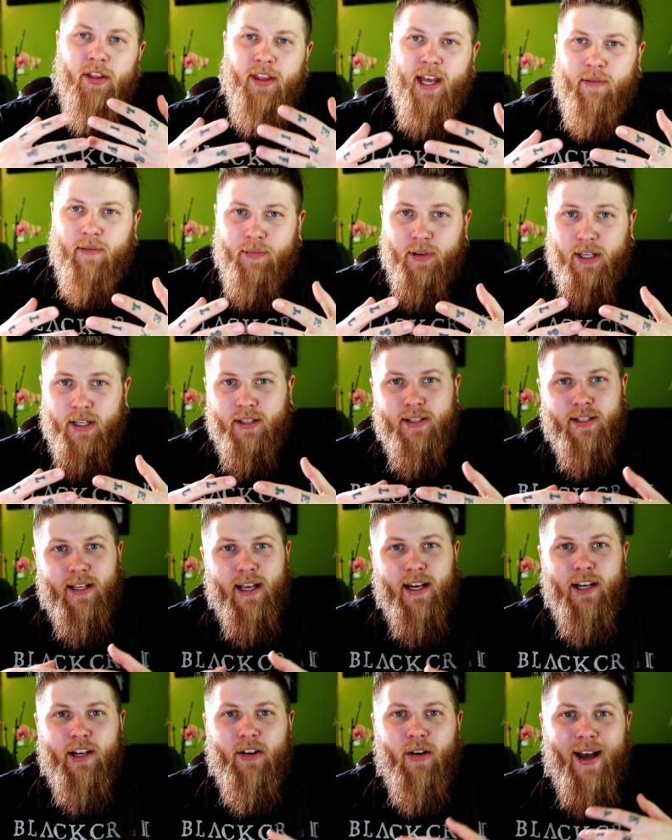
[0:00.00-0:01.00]
That being
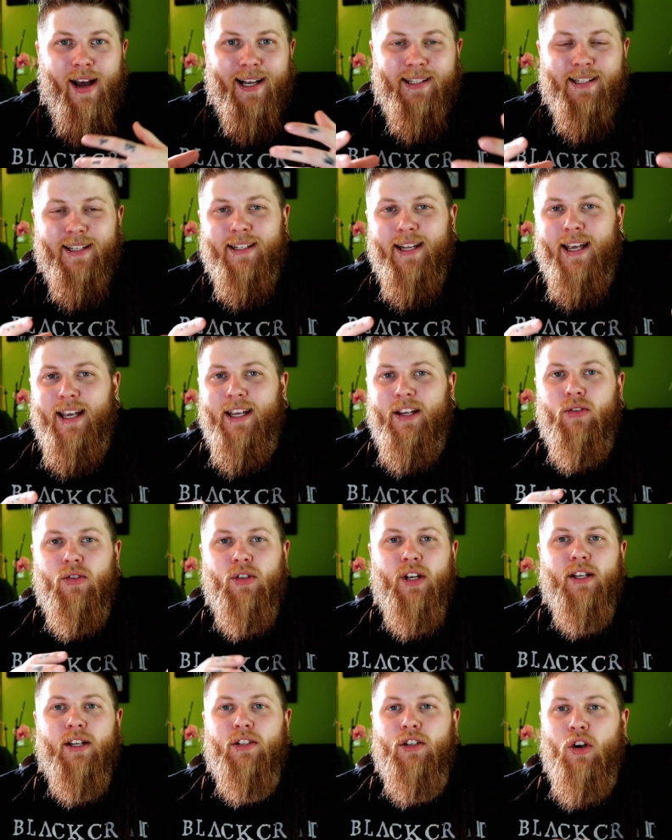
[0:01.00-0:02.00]
said, you know, as a Tegu
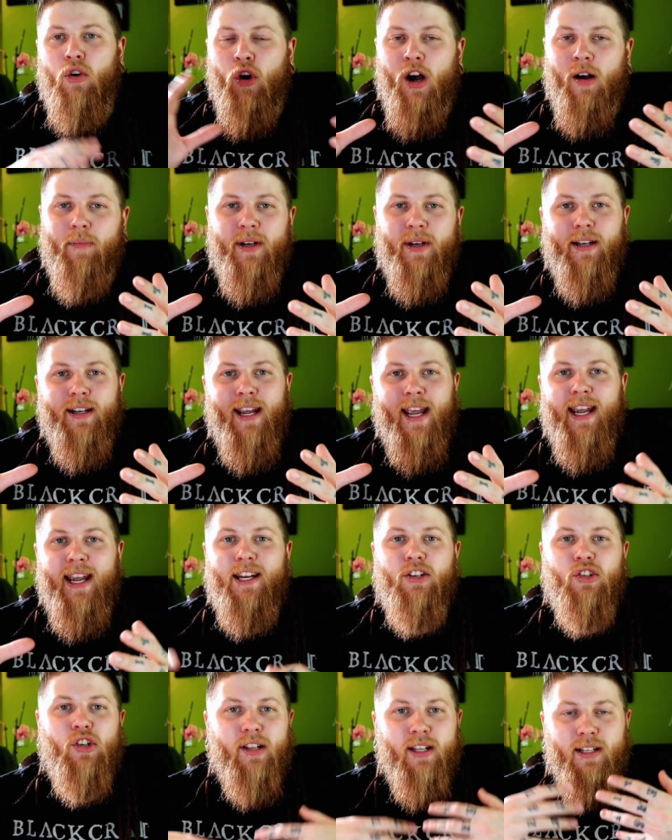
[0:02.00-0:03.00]
does go up in
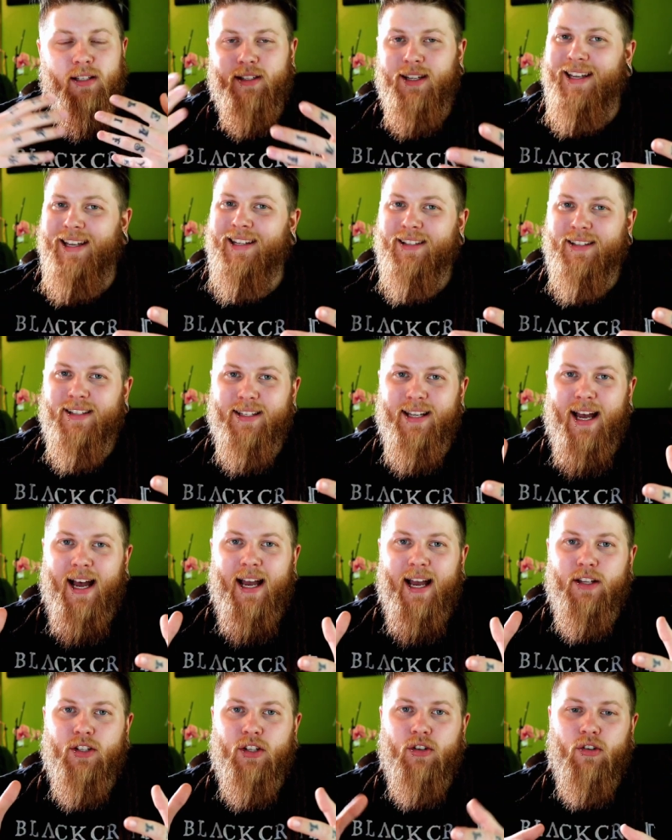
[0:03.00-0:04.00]
age and then in
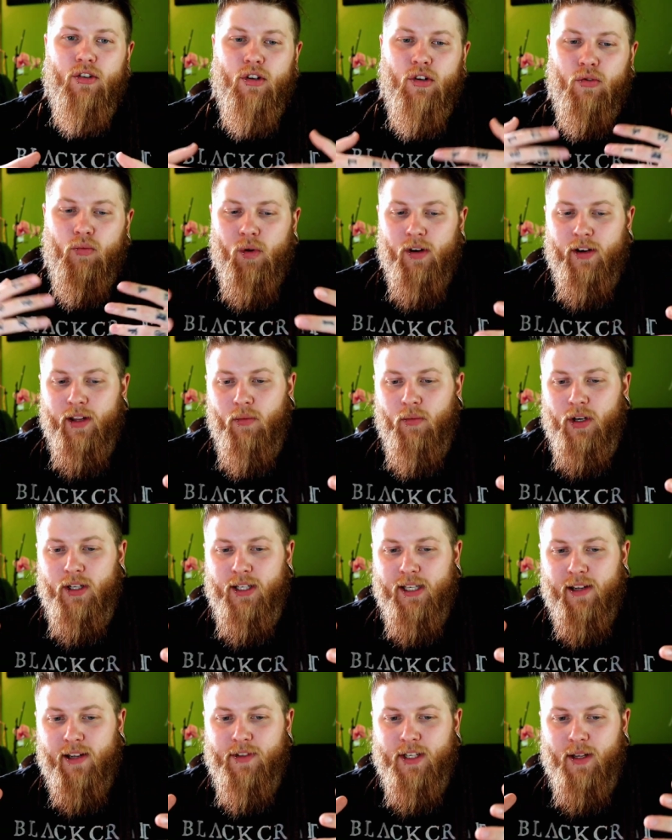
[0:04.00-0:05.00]
size, you know, you really want
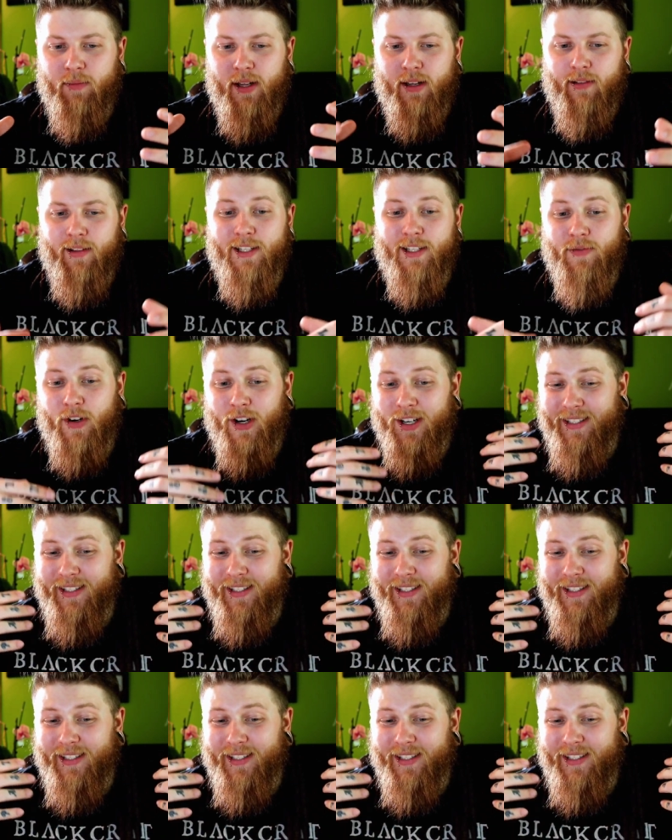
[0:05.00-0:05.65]
to give something as far